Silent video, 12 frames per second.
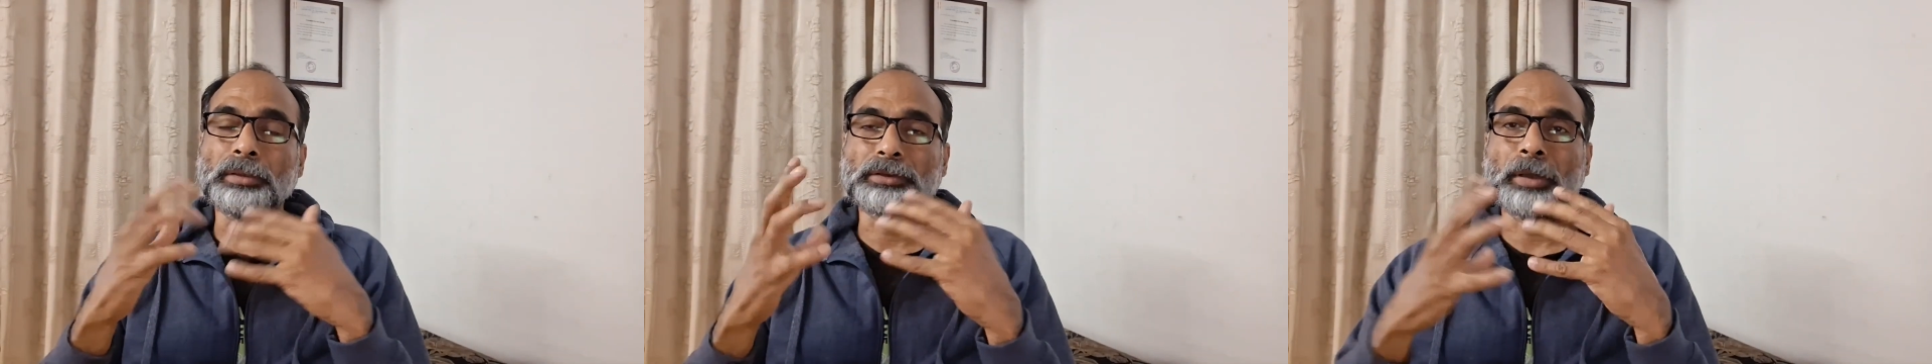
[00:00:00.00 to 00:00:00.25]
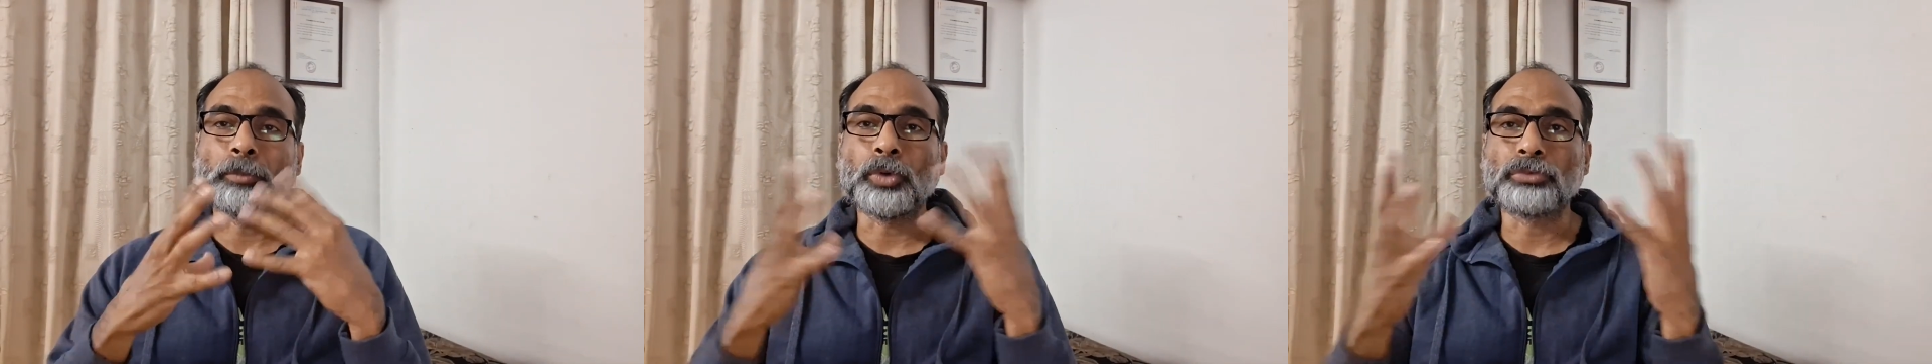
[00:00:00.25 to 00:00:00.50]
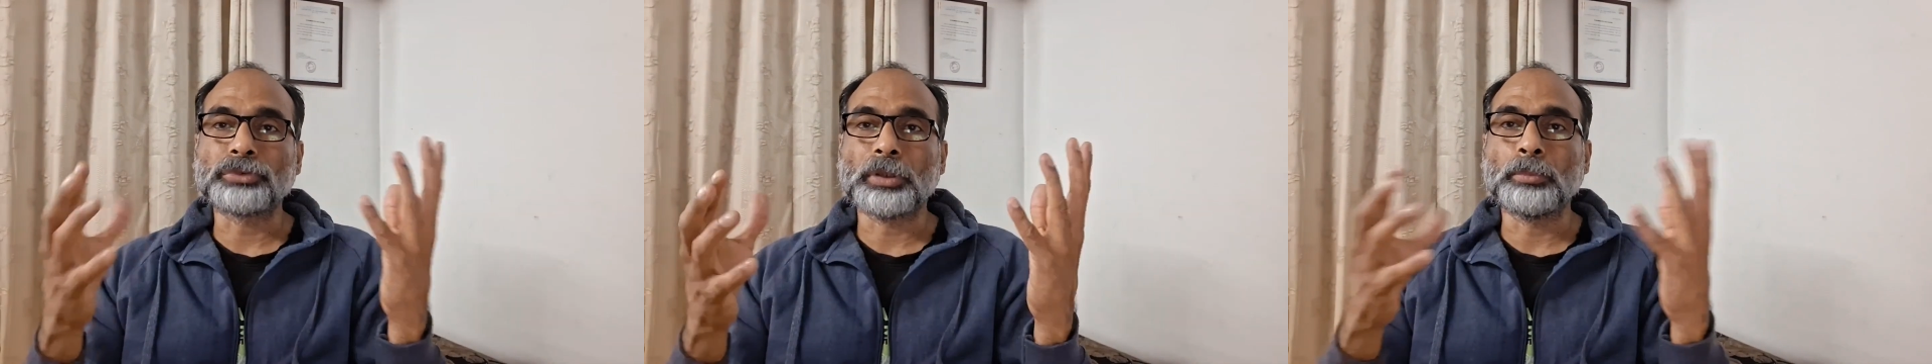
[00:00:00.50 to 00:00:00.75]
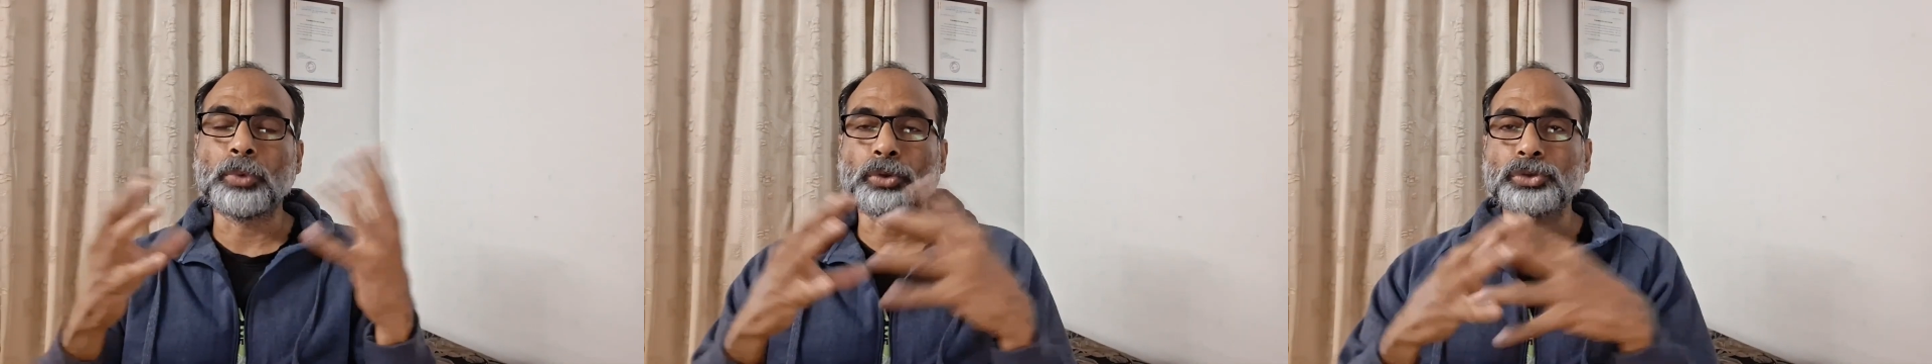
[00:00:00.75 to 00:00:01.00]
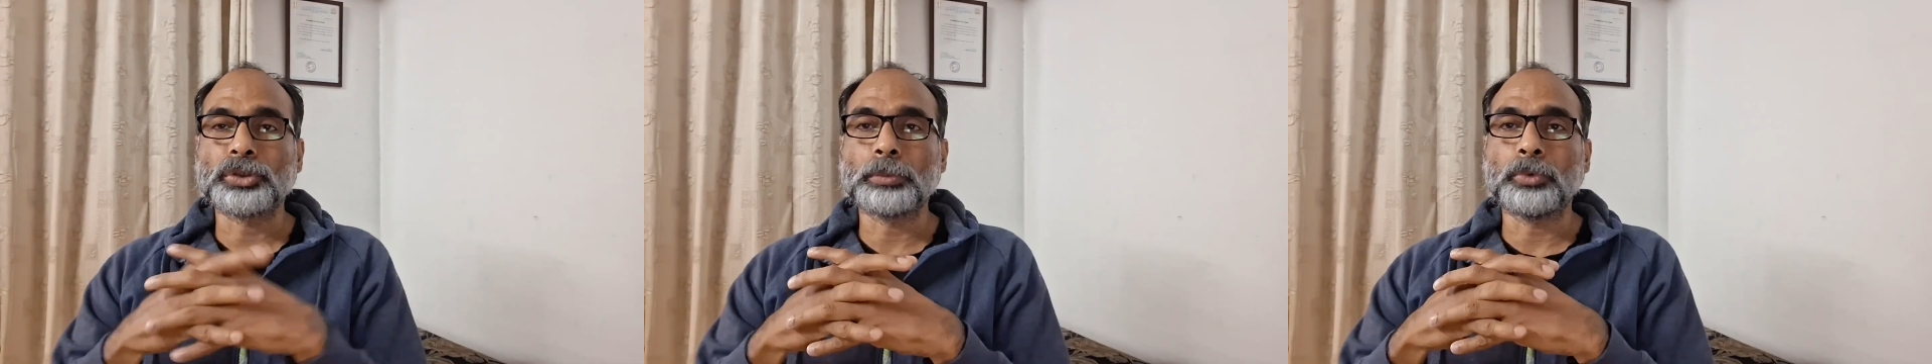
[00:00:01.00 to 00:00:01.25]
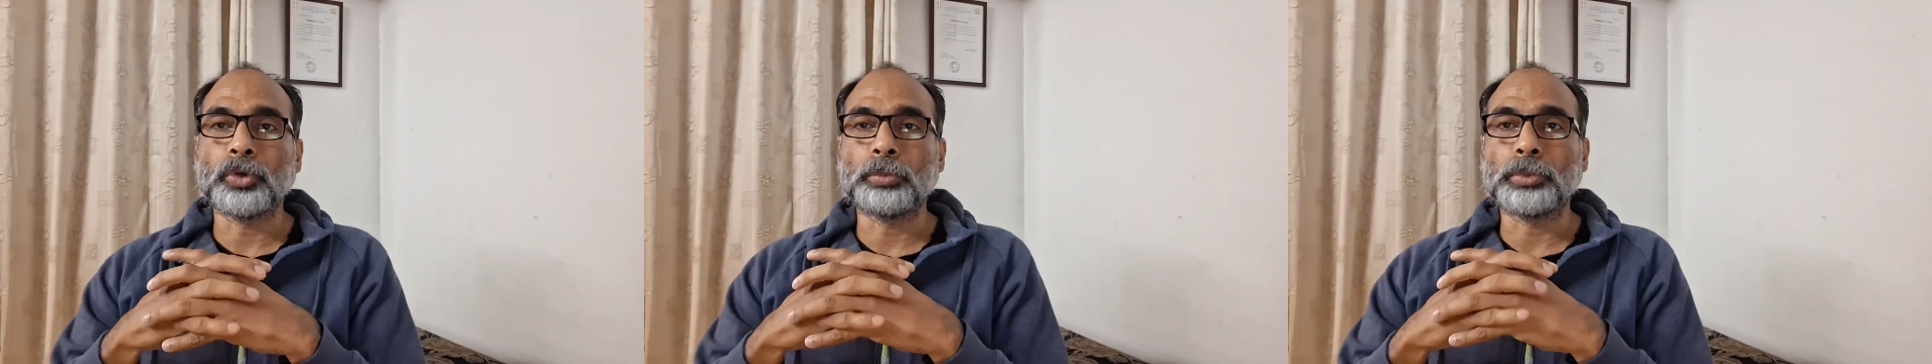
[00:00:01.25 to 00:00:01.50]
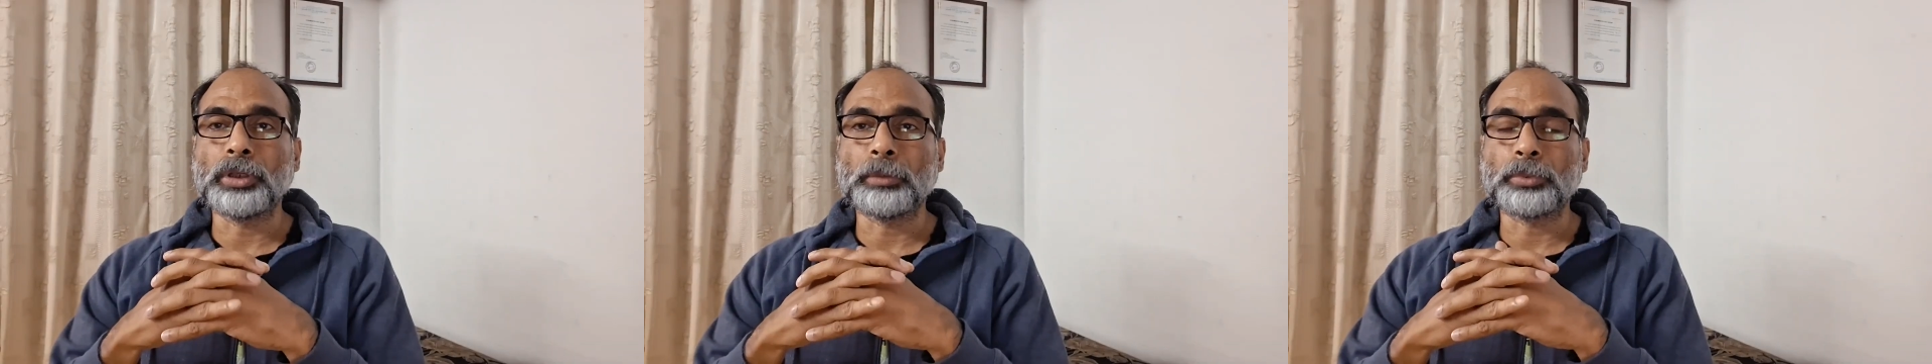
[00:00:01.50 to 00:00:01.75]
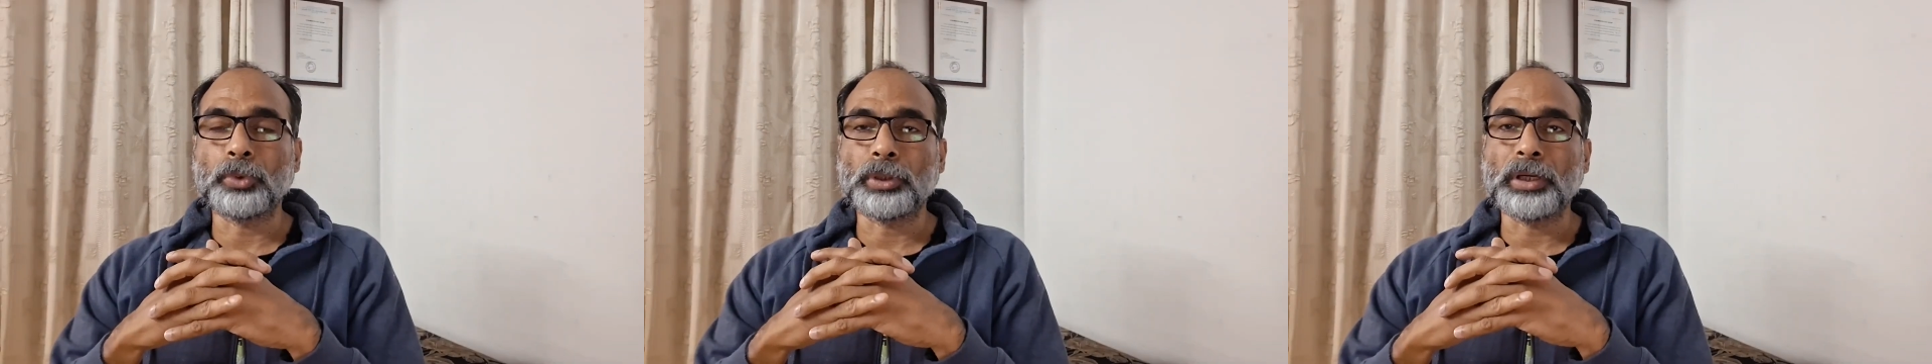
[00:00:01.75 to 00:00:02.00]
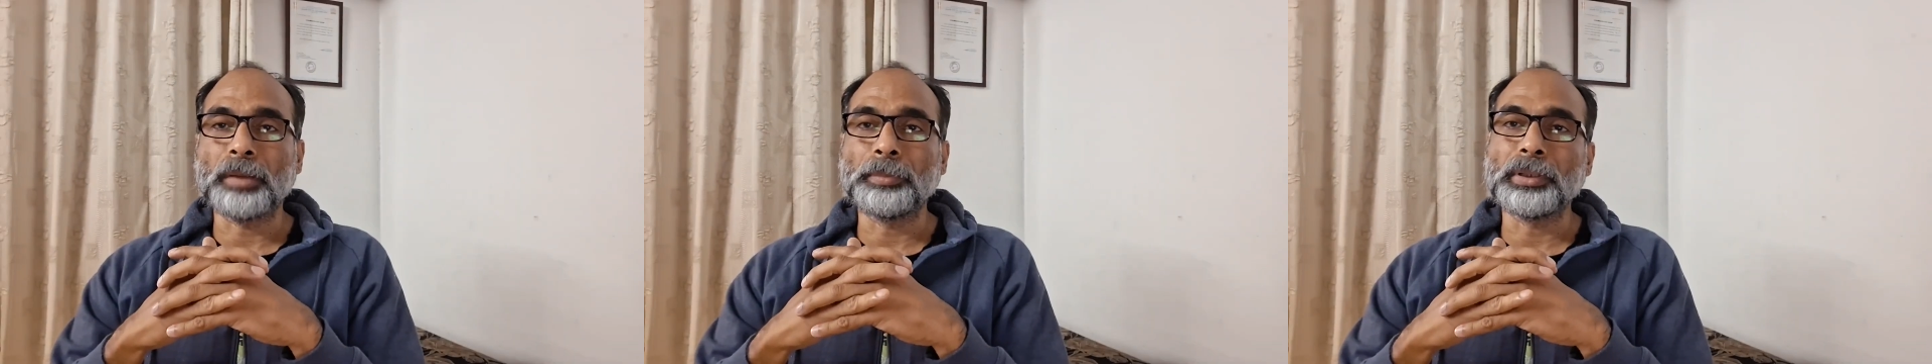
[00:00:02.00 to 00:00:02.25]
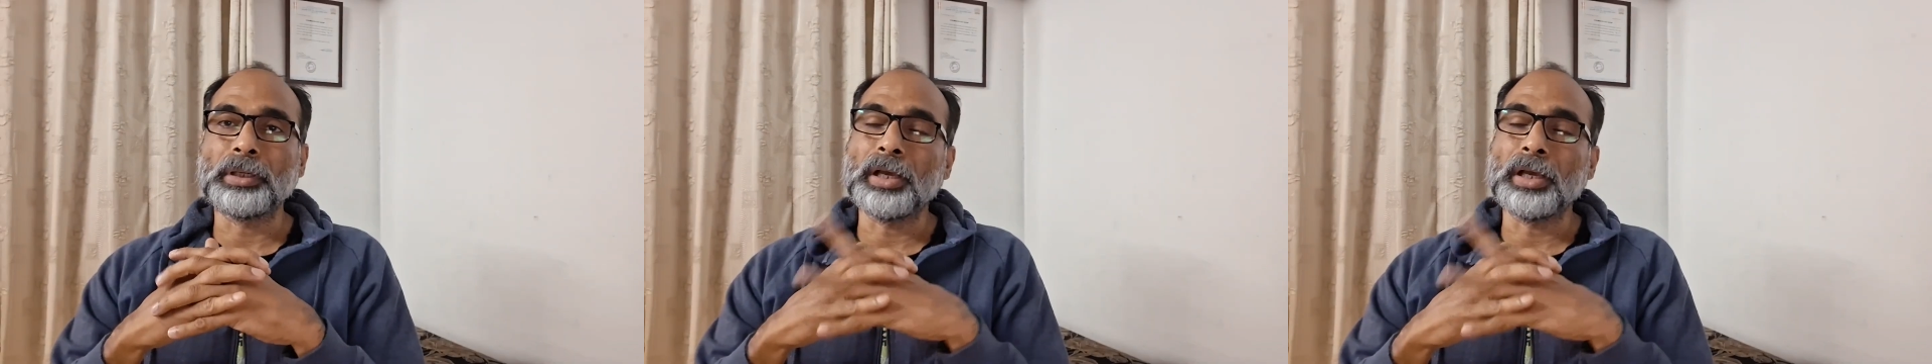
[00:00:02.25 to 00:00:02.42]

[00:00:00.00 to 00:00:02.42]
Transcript: Some of the most popular programming